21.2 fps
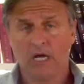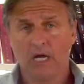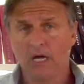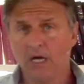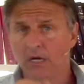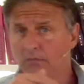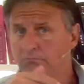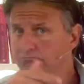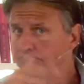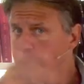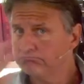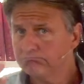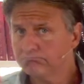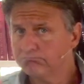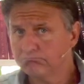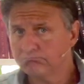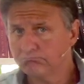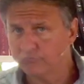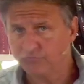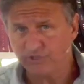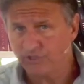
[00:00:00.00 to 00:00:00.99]
Do
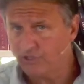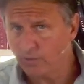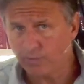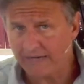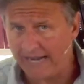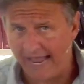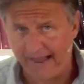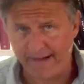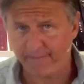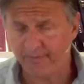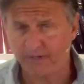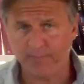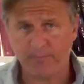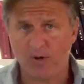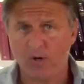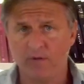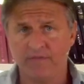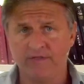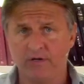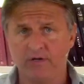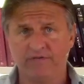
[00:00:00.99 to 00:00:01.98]
you know what happened to
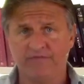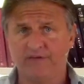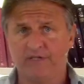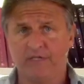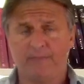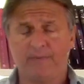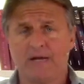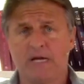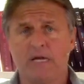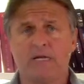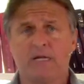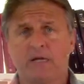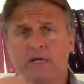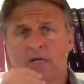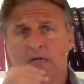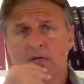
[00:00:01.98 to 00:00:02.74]
Paul there in Philippi?